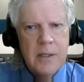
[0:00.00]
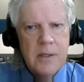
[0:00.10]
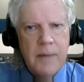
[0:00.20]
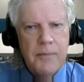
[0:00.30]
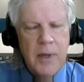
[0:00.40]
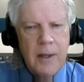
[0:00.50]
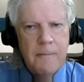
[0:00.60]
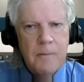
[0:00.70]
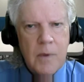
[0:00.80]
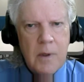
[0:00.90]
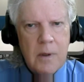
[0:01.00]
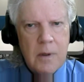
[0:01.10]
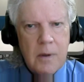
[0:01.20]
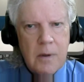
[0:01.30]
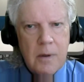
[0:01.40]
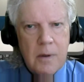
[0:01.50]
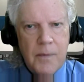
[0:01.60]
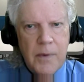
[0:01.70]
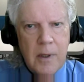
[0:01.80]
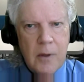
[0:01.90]
something
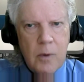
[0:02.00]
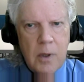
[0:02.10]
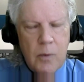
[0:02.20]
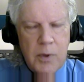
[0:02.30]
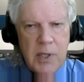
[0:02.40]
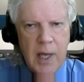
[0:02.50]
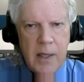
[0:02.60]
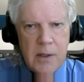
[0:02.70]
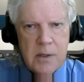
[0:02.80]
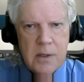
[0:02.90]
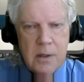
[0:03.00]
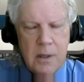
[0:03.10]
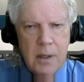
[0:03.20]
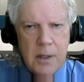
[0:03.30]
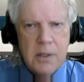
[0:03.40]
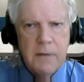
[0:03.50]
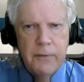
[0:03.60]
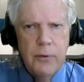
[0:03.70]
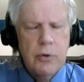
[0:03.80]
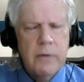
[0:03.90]
which has, it's the
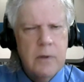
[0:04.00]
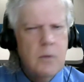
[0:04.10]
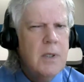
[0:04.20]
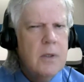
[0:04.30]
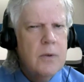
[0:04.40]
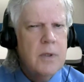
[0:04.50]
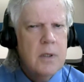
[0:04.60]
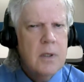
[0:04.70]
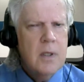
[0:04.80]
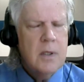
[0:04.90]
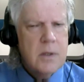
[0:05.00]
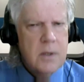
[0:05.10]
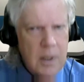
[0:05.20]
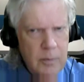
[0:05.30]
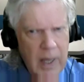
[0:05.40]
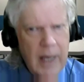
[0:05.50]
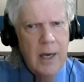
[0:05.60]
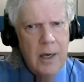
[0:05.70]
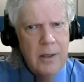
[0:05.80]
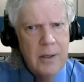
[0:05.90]
future of the world.
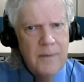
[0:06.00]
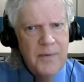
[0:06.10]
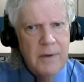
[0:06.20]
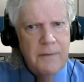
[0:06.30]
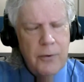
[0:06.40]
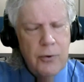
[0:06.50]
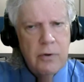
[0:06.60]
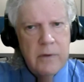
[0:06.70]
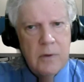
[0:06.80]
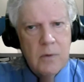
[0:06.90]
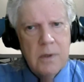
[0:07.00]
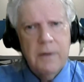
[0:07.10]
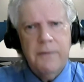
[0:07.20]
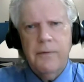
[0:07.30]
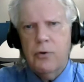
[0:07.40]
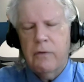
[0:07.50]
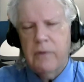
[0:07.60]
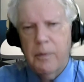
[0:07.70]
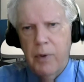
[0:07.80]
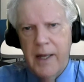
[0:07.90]
Somehow, the future of the world, the future of
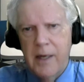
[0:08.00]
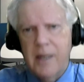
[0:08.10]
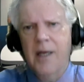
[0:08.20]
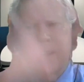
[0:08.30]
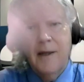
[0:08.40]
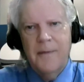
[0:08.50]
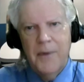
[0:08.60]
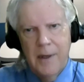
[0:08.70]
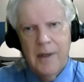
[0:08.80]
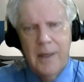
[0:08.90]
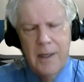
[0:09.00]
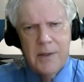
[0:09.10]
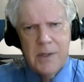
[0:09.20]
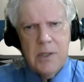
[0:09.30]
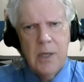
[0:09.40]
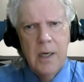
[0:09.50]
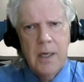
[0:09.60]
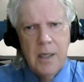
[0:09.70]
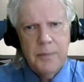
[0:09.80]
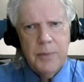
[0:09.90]
the planet is
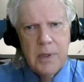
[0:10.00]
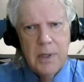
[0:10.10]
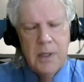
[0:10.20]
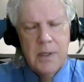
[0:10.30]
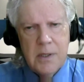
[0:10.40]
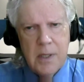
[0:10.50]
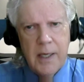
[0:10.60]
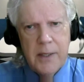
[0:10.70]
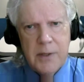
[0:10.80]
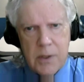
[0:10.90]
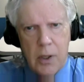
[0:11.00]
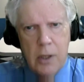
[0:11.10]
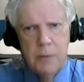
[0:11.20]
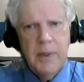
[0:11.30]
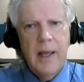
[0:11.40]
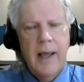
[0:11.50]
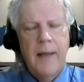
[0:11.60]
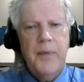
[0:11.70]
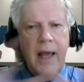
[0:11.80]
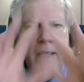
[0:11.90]
tied up inside scope
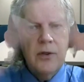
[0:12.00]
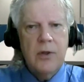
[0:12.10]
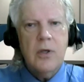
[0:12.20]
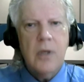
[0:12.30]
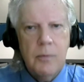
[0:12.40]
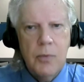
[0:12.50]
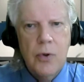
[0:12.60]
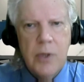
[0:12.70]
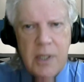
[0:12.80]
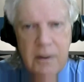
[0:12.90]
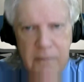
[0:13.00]
and the community